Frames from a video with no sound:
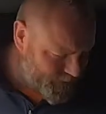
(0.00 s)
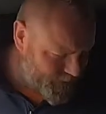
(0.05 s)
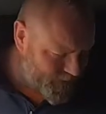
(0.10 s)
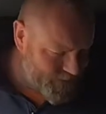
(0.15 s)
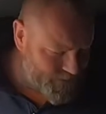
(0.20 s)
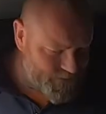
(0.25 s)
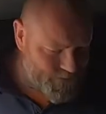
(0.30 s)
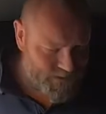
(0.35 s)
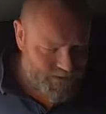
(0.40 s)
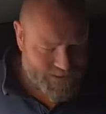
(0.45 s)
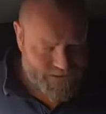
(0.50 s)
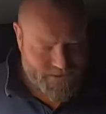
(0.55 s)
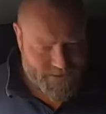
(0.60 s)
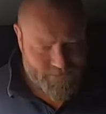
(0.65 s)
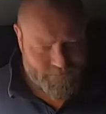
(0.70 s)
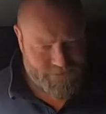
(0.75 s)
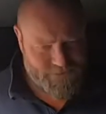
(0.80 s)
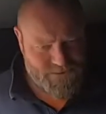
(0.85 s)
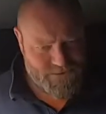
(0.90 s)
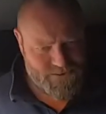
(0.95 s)
Trying to
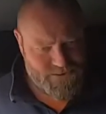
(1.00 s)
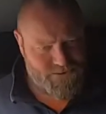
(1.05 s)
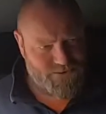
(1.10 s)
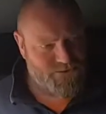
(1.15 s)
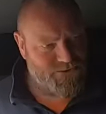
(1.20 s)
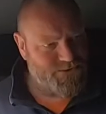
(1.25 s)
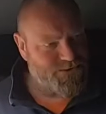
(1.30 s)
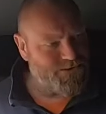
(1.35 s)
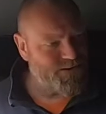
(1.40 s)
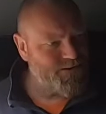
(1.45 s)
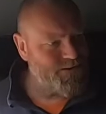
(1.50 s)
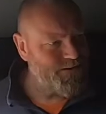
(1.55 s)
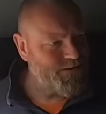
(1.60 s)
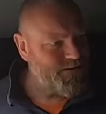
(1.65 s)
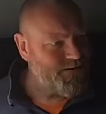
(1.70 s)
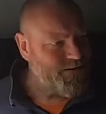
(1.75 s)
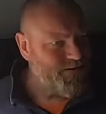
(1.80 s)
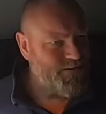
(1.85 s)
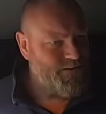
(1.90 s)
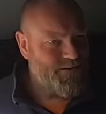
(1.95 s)
get things sorted,
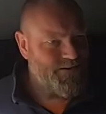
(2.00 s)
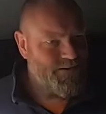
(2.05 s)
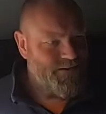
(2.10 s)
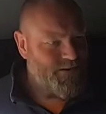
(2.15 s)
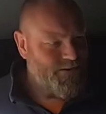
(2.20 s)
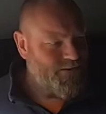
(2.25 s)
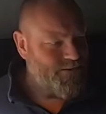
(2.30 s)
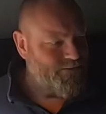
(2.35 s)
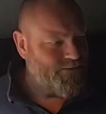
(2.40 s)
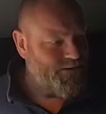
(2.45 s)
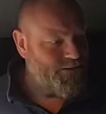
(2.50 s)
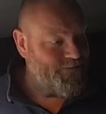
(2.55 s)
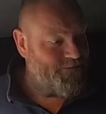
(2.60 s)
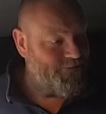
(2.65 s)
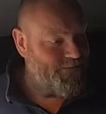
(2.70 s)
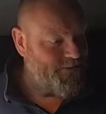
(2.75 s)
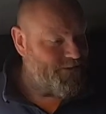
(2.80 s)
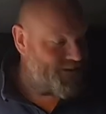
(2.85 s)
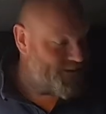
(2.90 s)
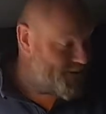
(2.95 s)
ready
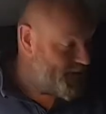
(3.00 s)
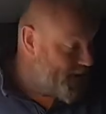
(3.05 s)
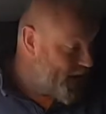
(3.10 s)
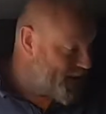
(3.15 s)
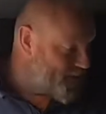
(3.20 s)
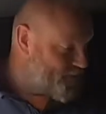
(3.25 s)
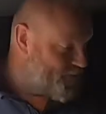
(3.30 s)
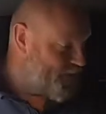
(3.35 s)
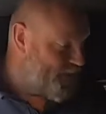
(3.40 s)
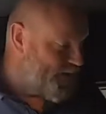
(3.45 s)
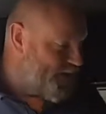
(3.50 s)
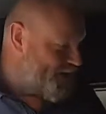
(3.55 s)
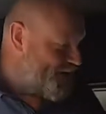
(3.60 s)
for this next bit,